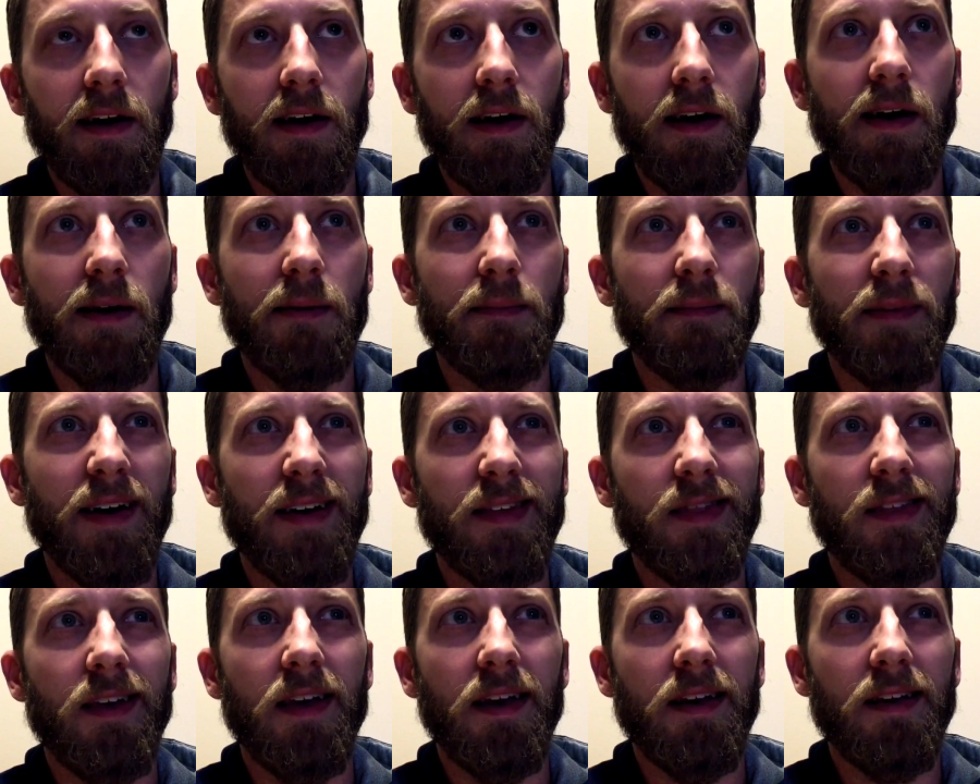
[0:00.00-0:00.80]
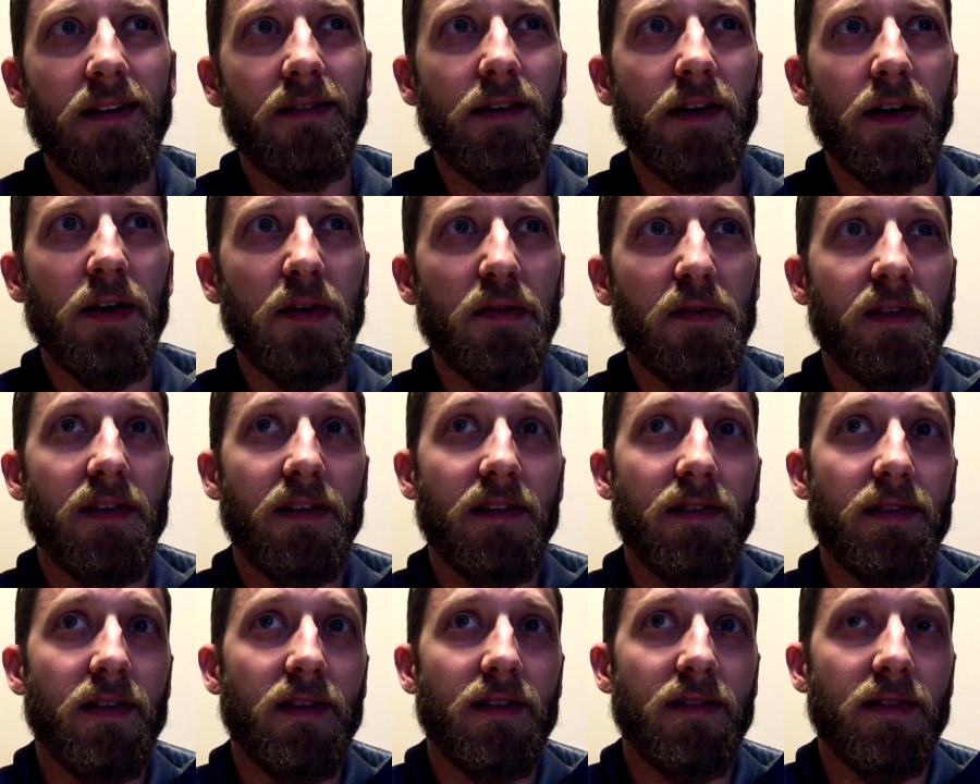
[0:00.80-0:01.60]
I think,
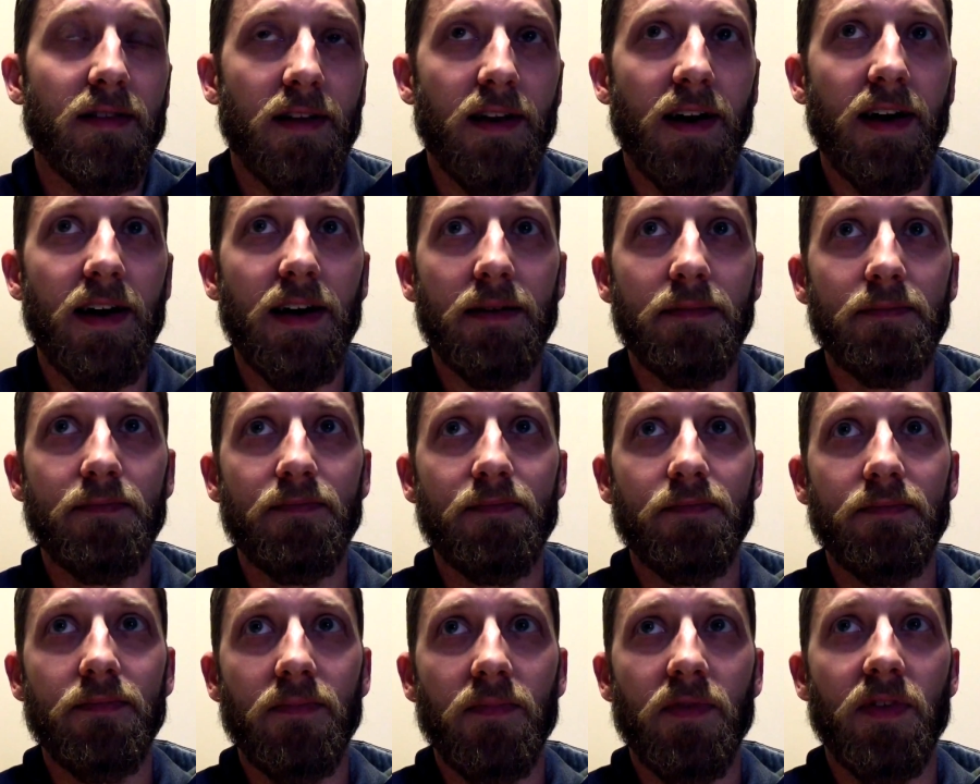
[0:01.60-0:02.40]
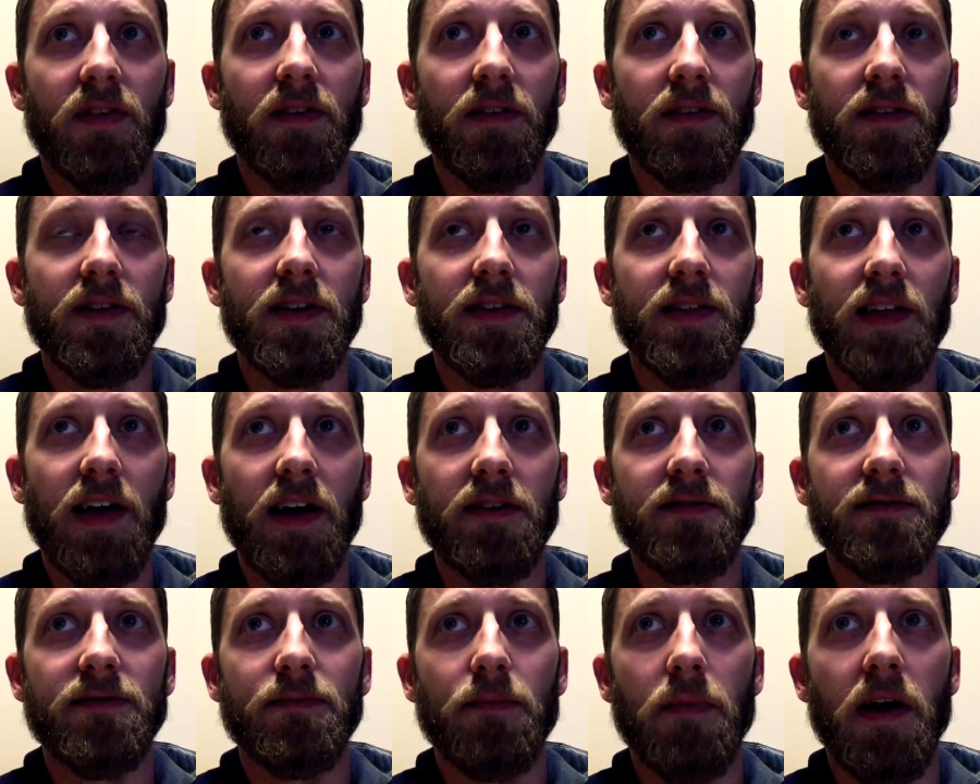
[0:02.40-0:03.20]
since it's got
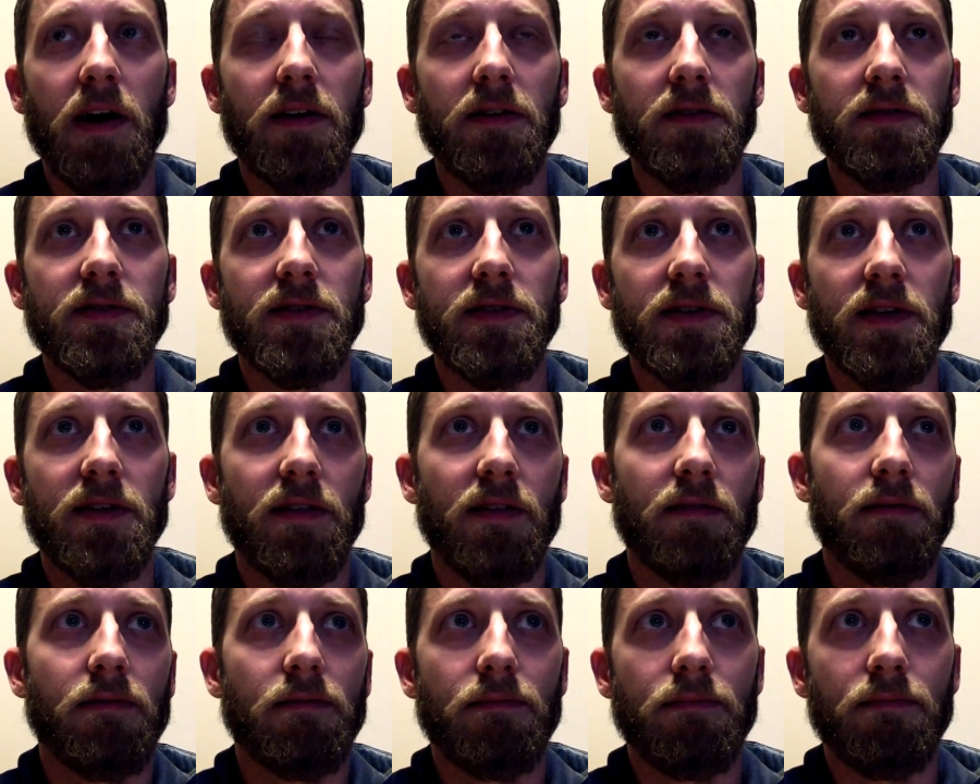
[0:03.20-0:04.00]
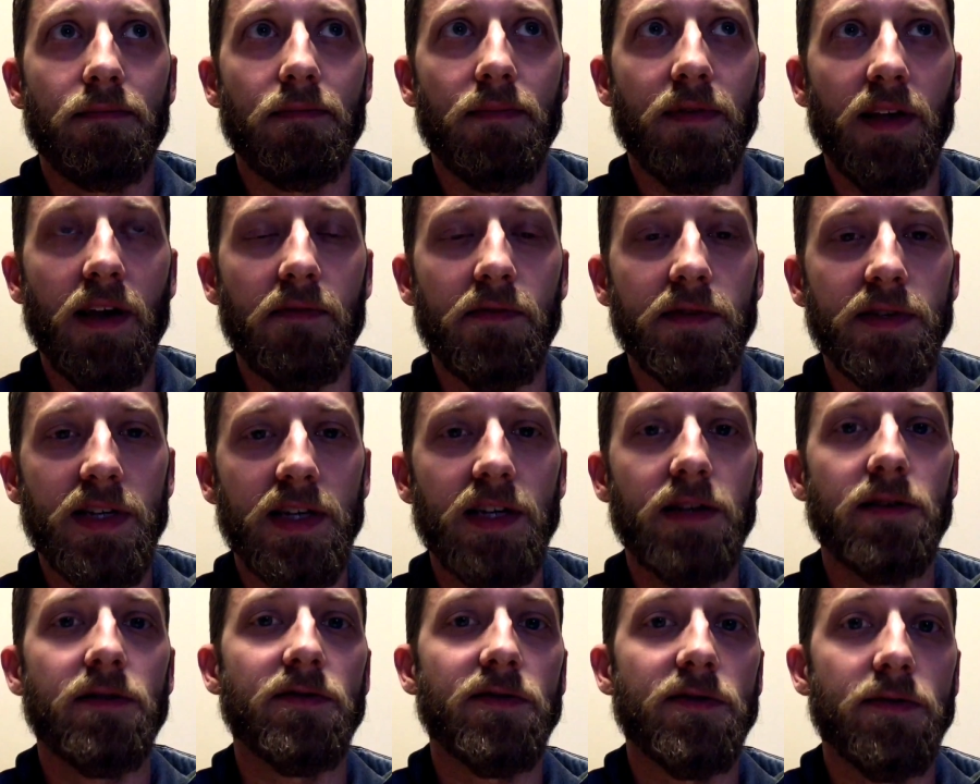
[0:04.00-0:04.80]
60,000 miles and it's
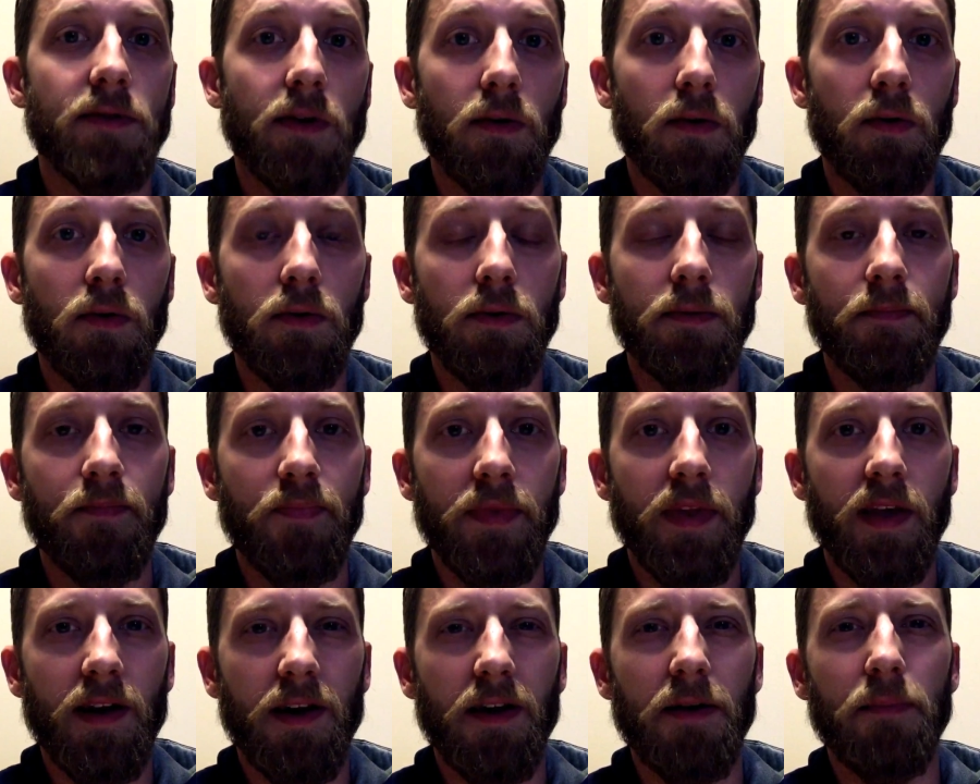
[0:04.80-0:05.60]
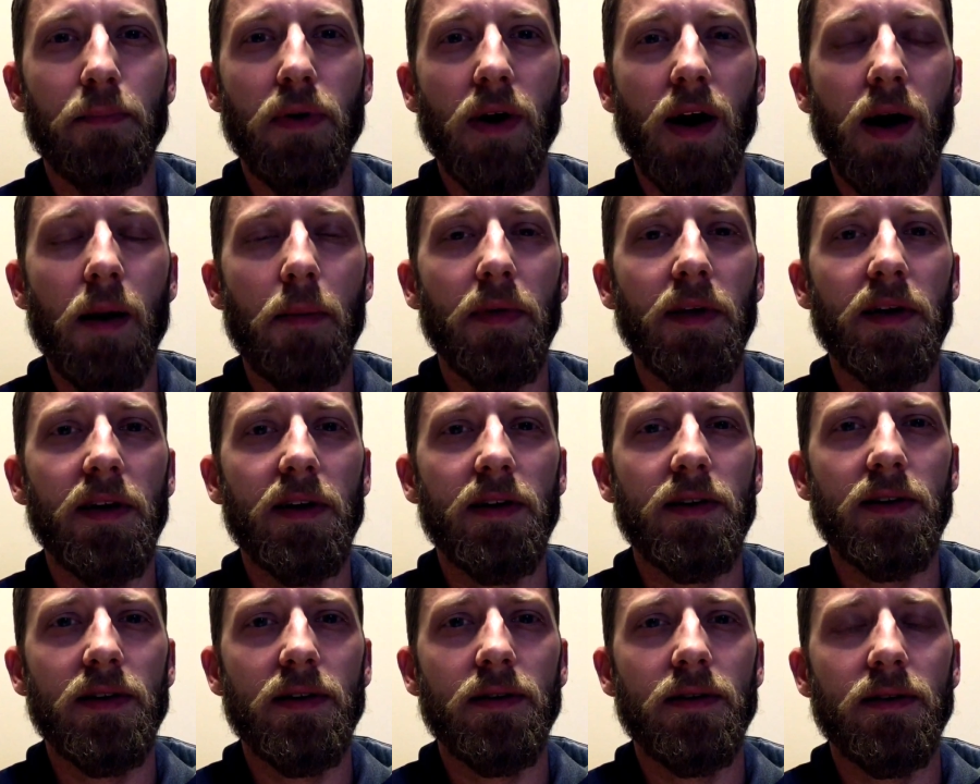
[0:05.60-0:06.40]
17 years old, it could
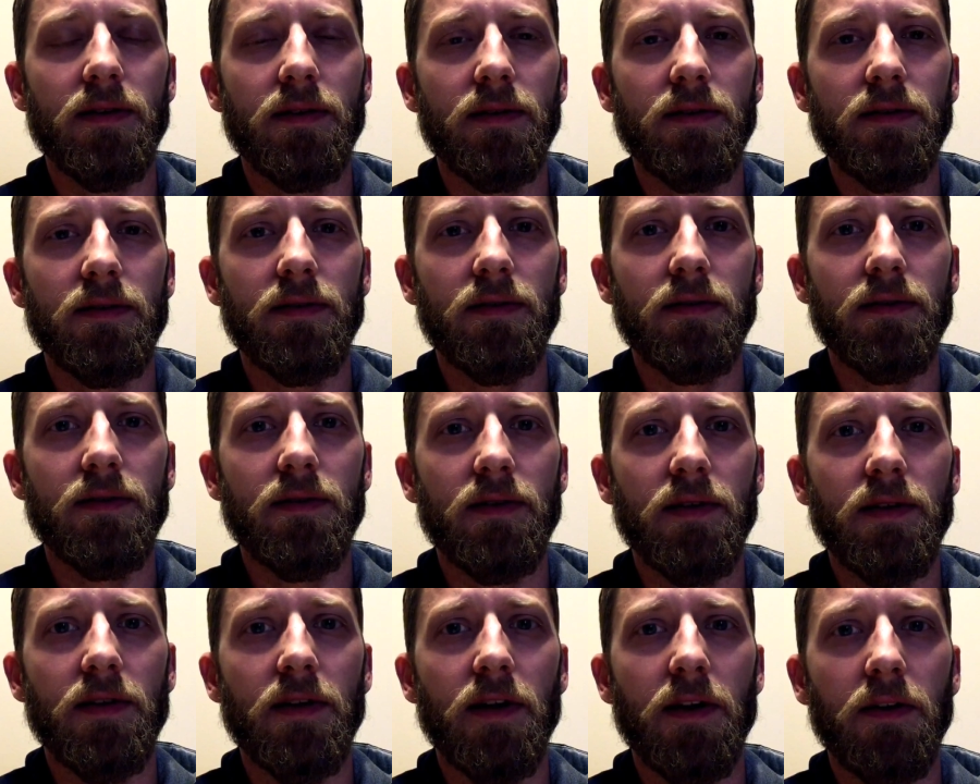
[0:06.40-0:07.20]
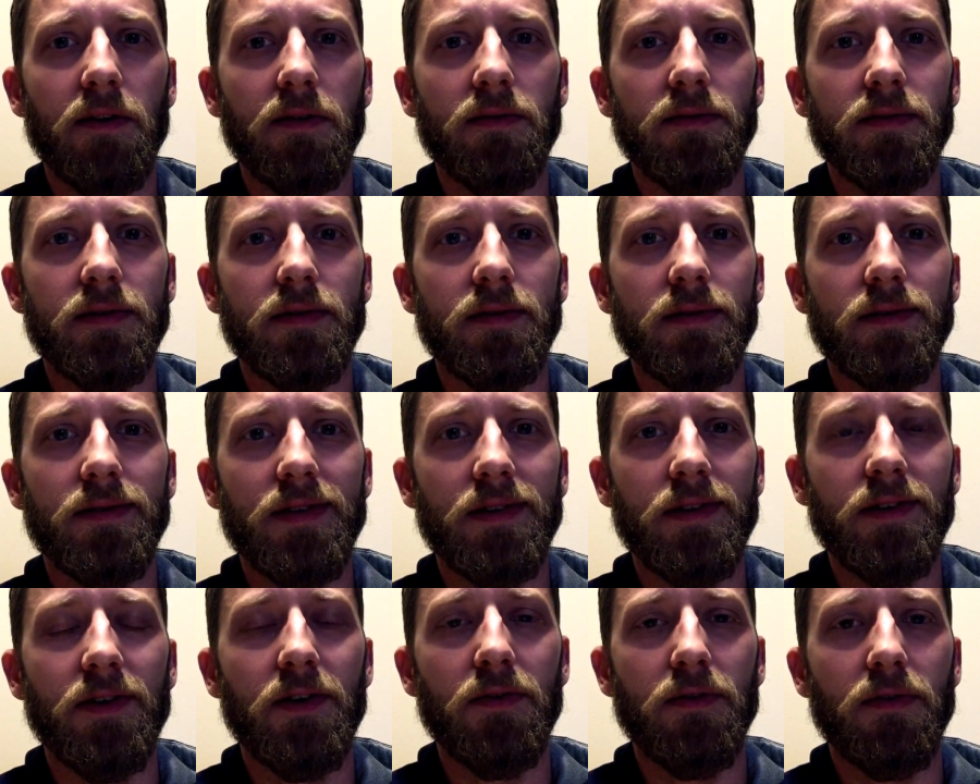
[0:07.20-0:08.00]
probably,
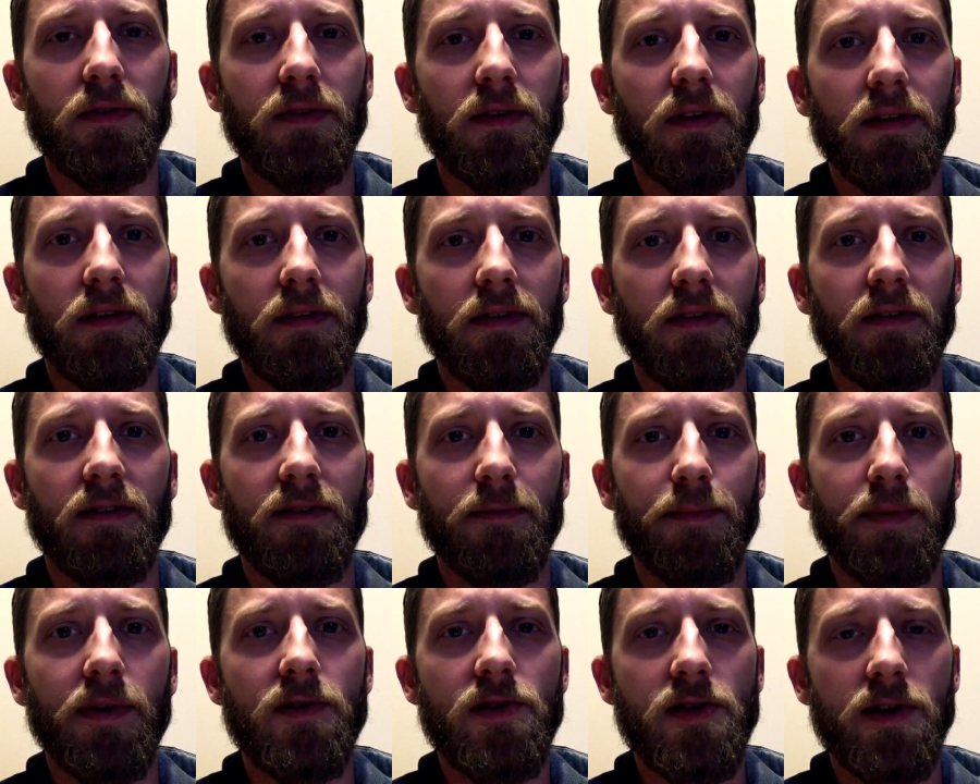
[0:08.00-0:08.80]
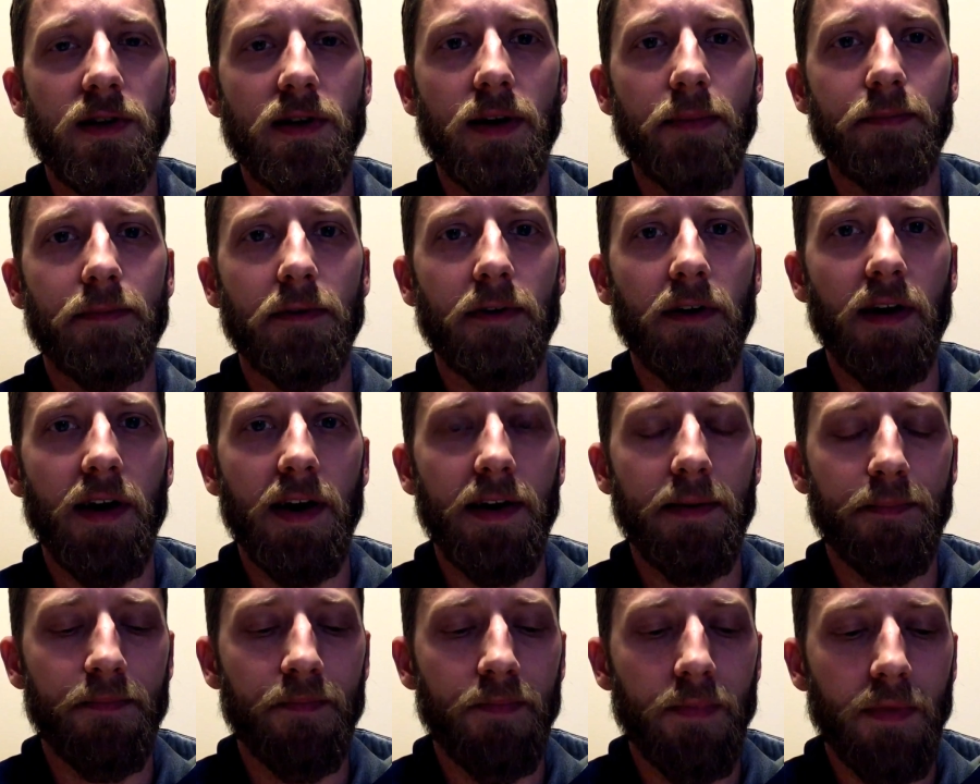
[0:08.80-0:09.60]
use a suspension
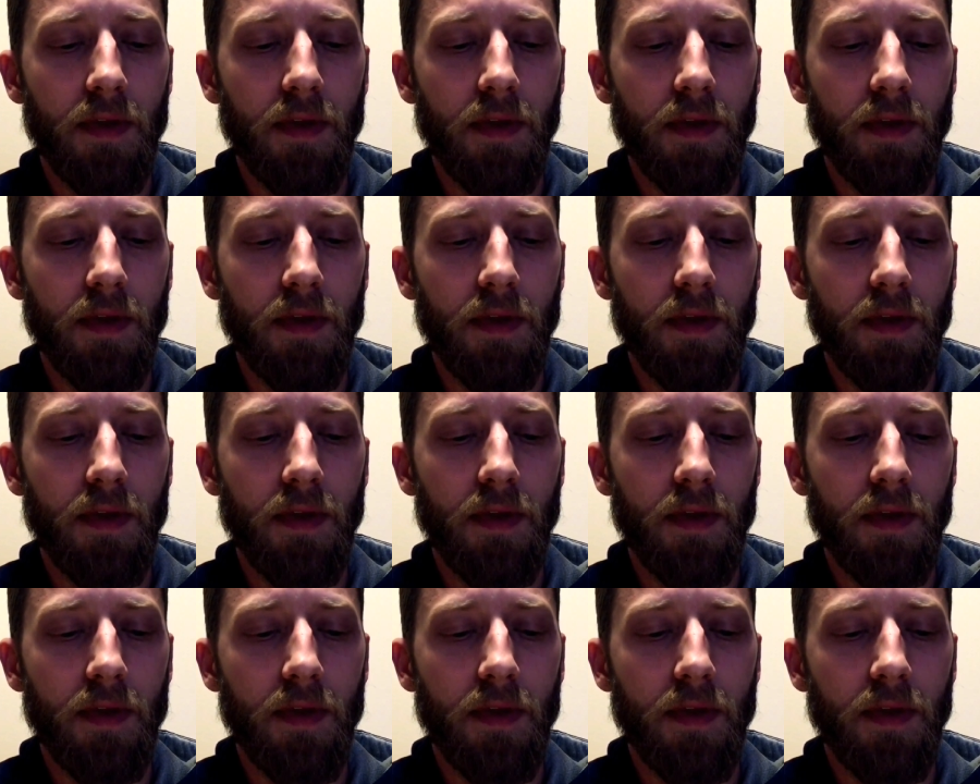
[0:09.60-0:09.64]
upgrade.